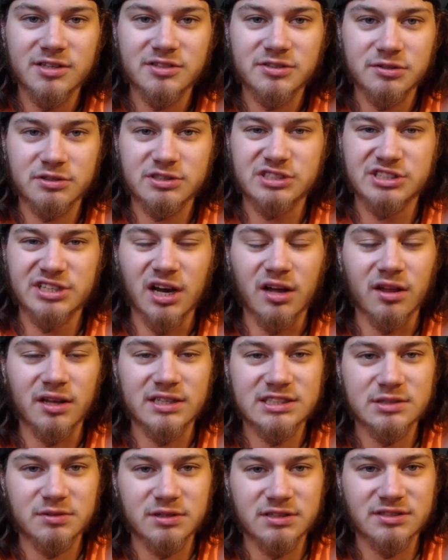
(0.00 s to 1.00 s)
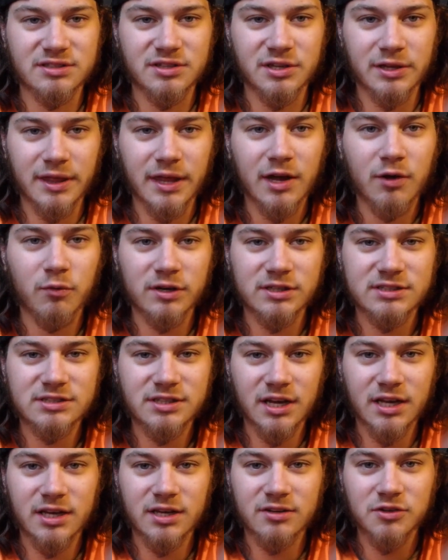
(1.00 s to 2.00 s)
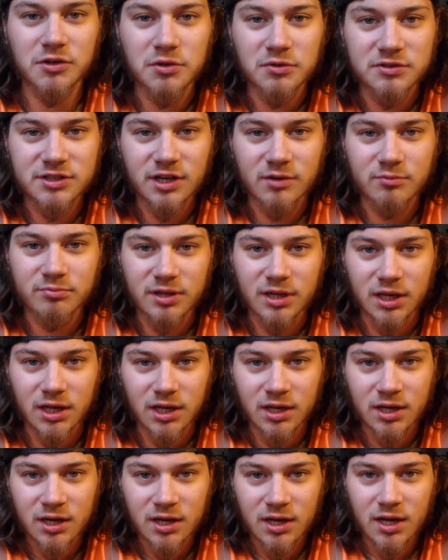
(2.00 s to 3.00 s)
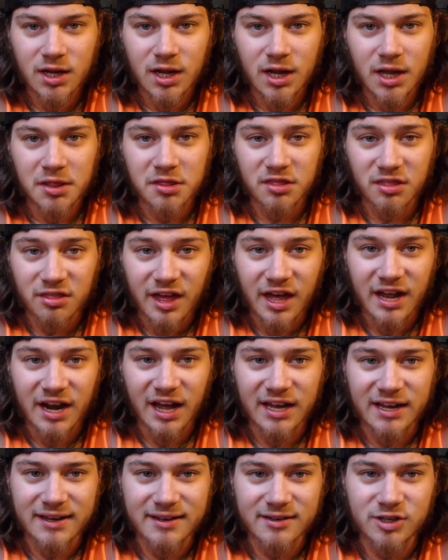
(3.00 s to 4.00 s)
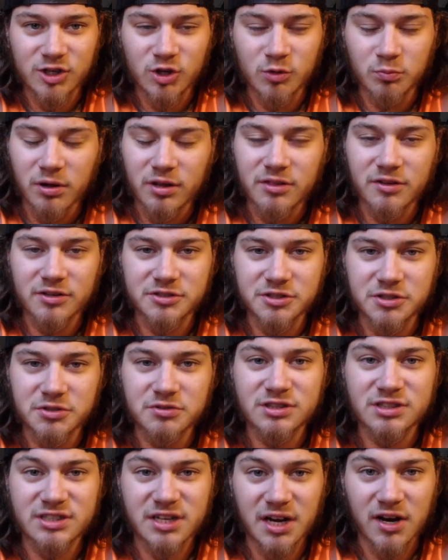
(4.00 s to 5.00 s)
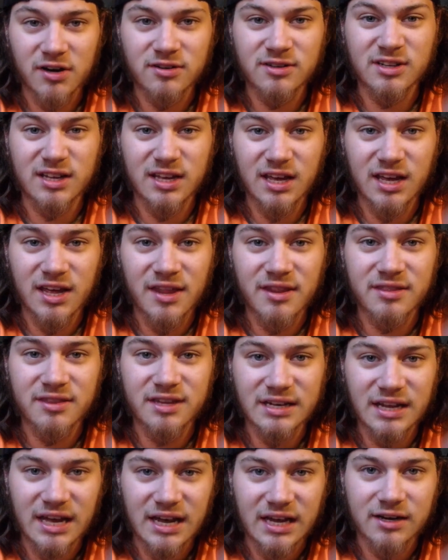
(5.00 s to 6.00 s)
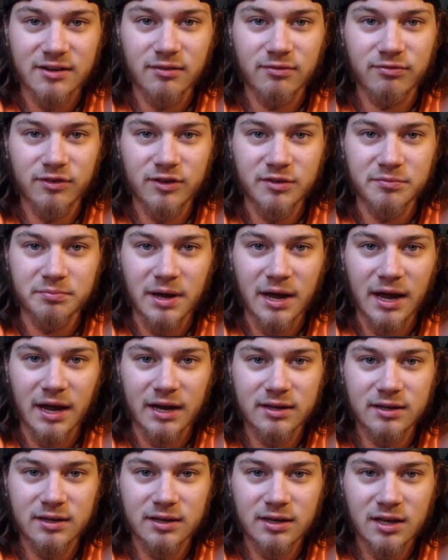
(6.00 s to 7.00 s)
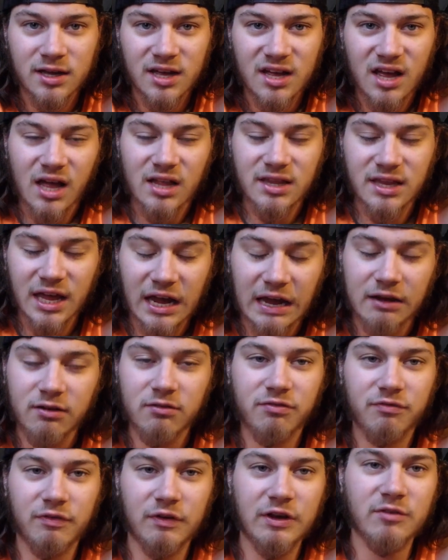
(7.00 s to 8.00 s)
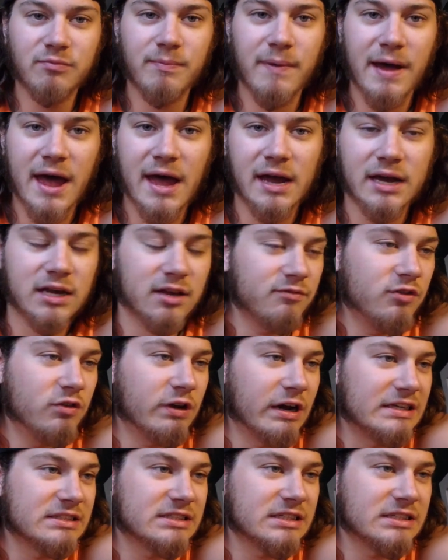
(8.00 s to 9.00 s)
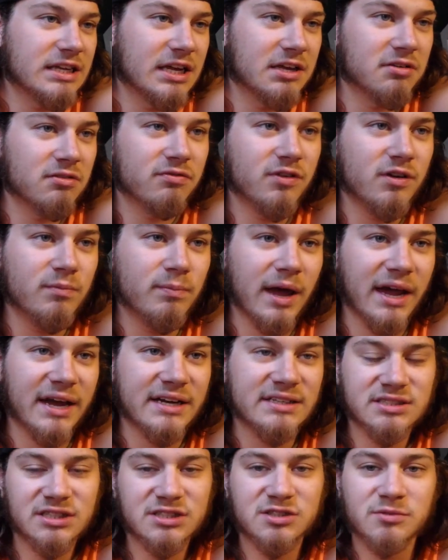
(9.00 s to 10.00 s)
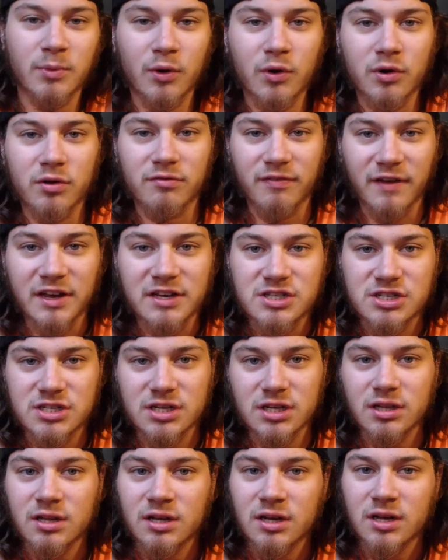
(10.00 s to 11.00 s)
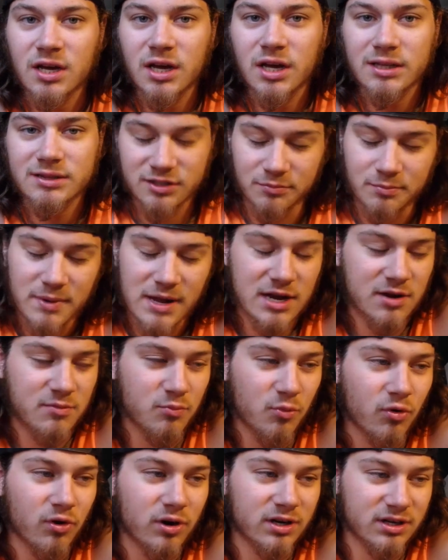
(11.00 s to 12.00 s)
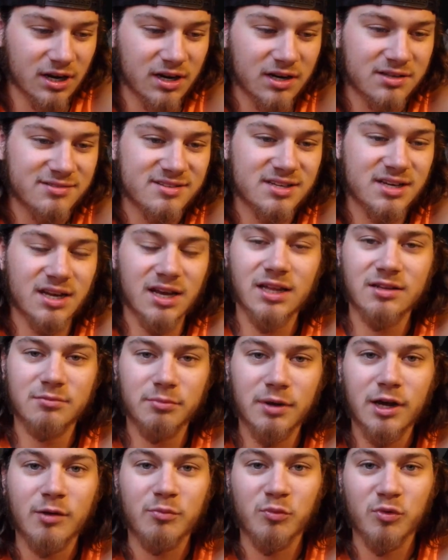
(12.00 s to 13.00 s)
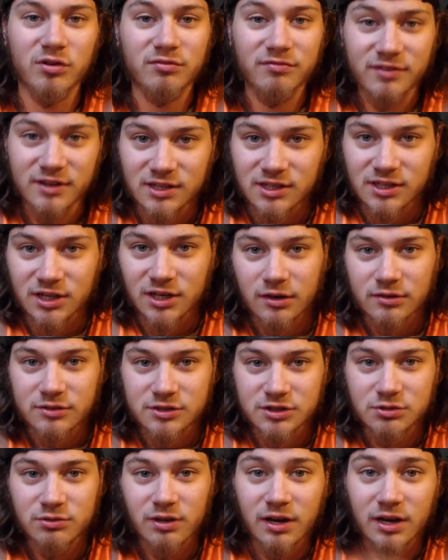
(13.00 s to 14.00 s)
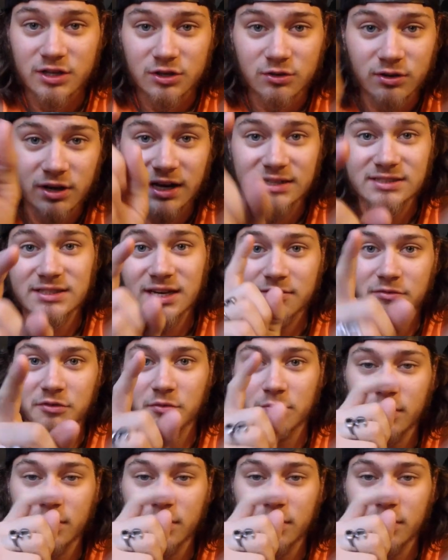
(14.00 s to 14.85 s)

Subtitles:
because they're jealous, because they wish they could do something that I could do, but they're too scared to get the negative feedback. Negative feedback, if you guys get negative feedback, it's just motivation to make more content and make more videos. You guys have to